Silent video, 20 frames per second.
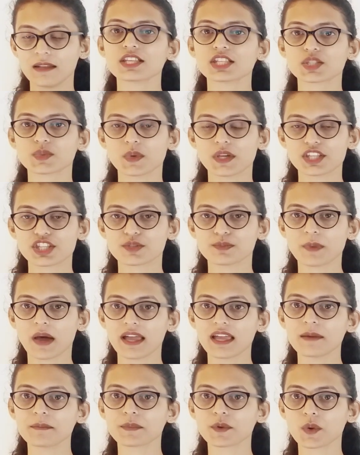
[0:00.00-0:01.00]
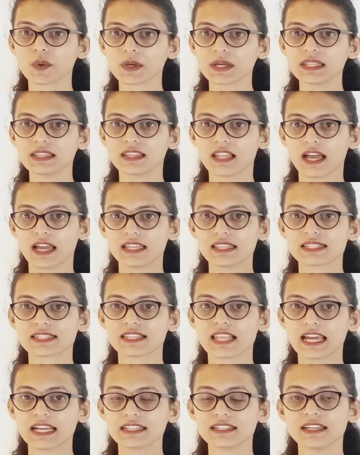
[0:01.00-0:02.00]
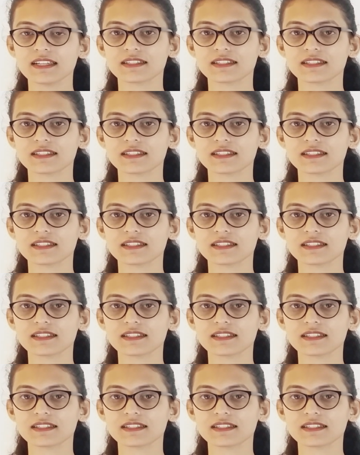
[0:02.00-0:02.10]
switch by a broken line slightly